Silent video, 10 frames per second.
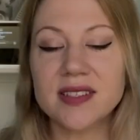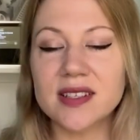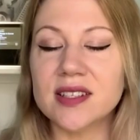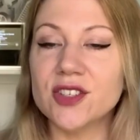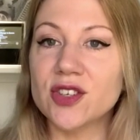
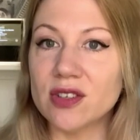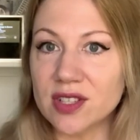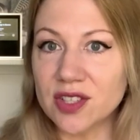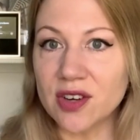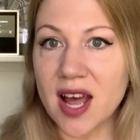is a
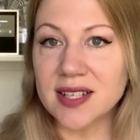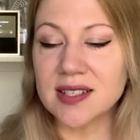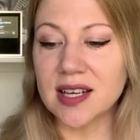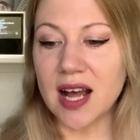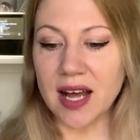jersey dress
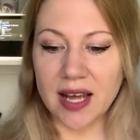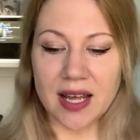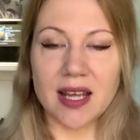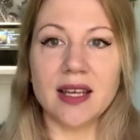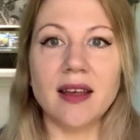that
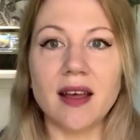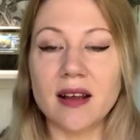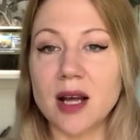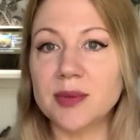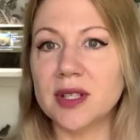I got a
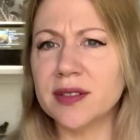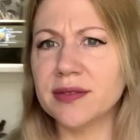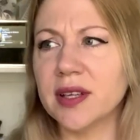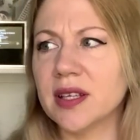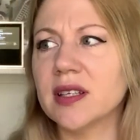couple of
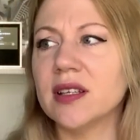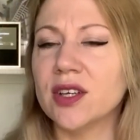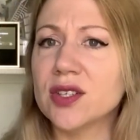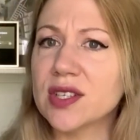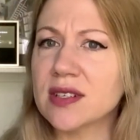
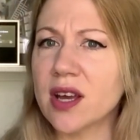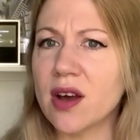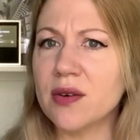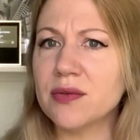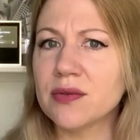years
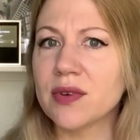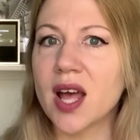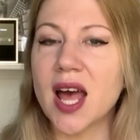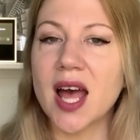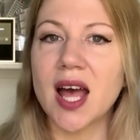ago.
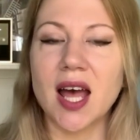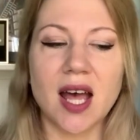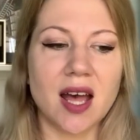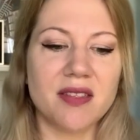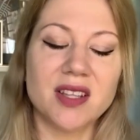
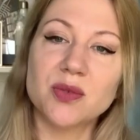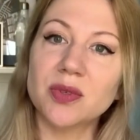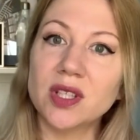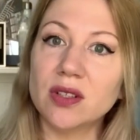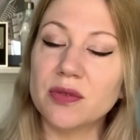That's
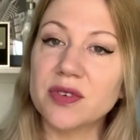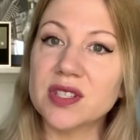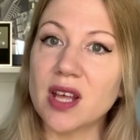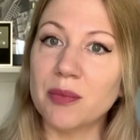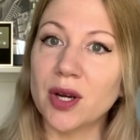really cute for
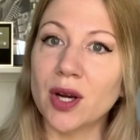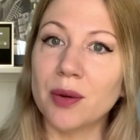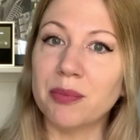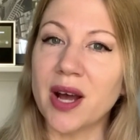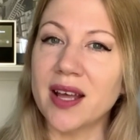
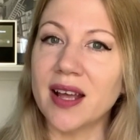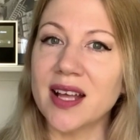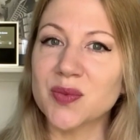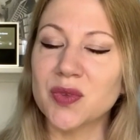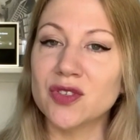summer, but
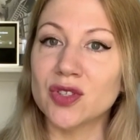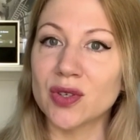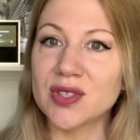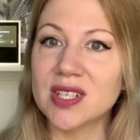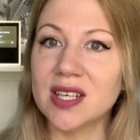as with
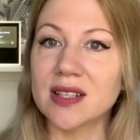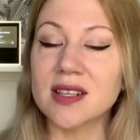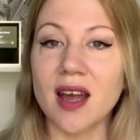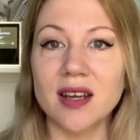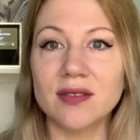jersey, it's
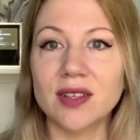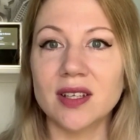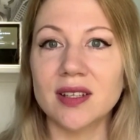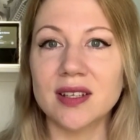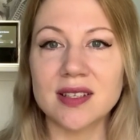kind of
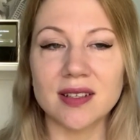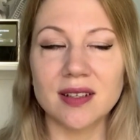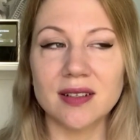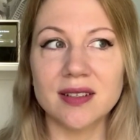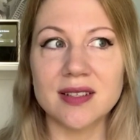it's
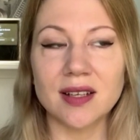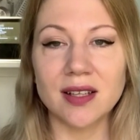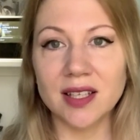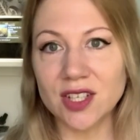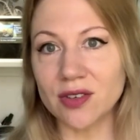a
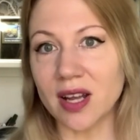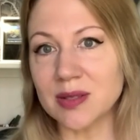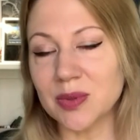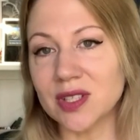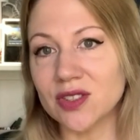clingy dress
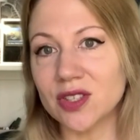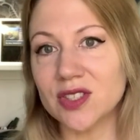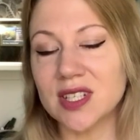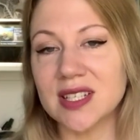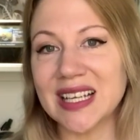because
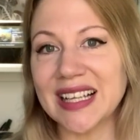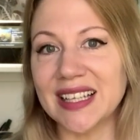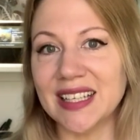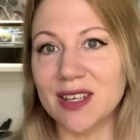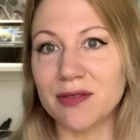jersey is a
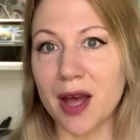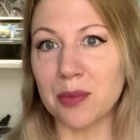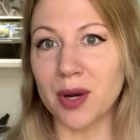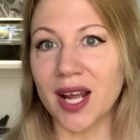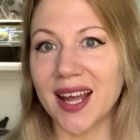clingy
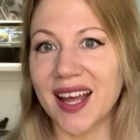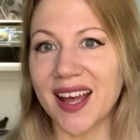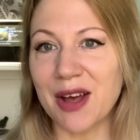fabric.